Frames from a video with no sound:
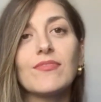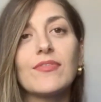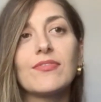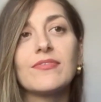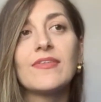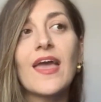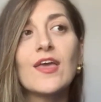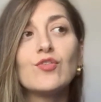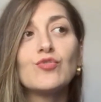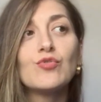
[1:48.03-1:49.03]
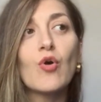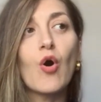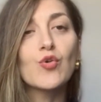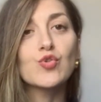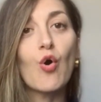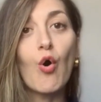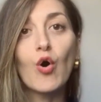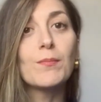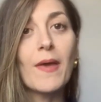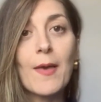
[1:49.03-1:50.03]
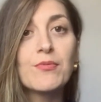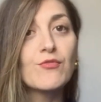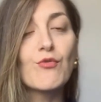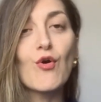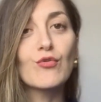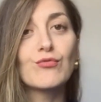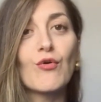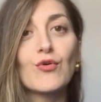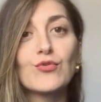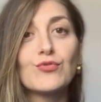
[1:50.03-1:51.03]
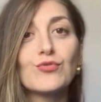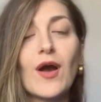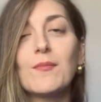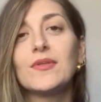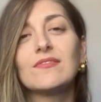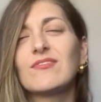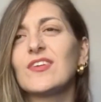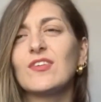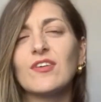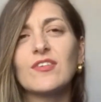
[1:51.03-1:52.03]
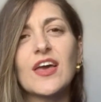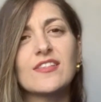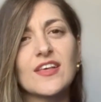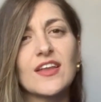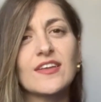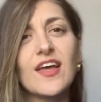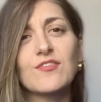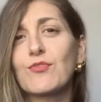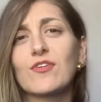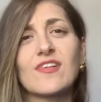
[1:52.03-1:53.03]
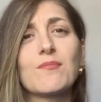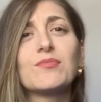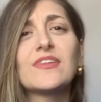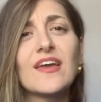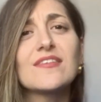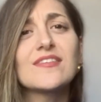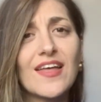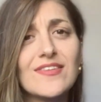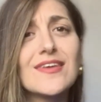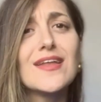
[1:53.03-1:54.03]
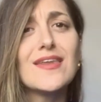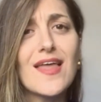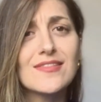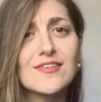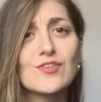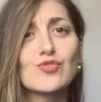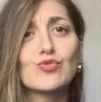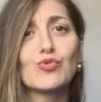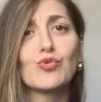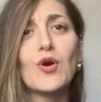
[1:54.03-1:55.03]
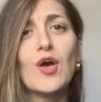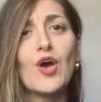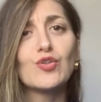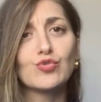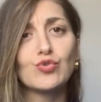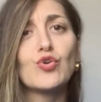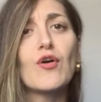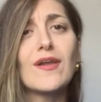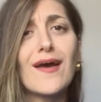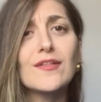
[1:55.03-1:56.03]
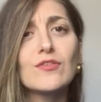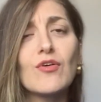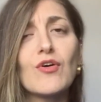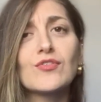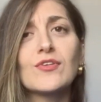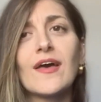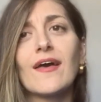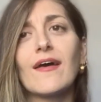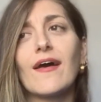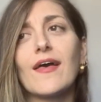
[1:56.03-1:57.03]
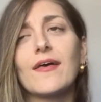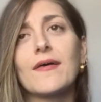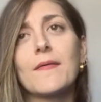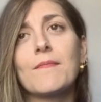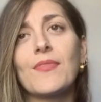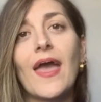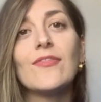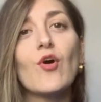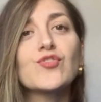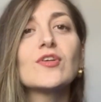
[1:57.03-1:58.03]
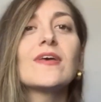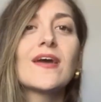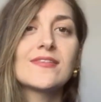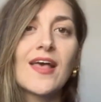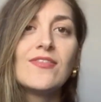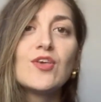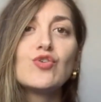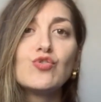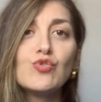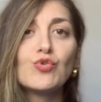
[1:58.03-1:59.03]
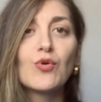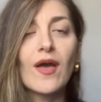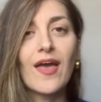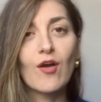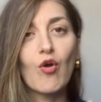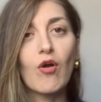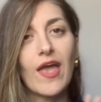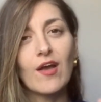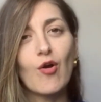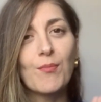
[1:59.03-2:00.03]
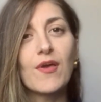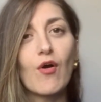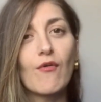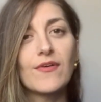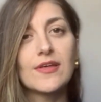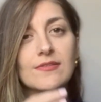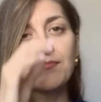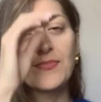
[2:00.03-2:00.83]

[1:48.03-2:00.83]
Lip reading: They do also all paperwork for you. I mean, when I say like that, for example, they are sending a letter to your landlord, and also they are sending you a copy of it.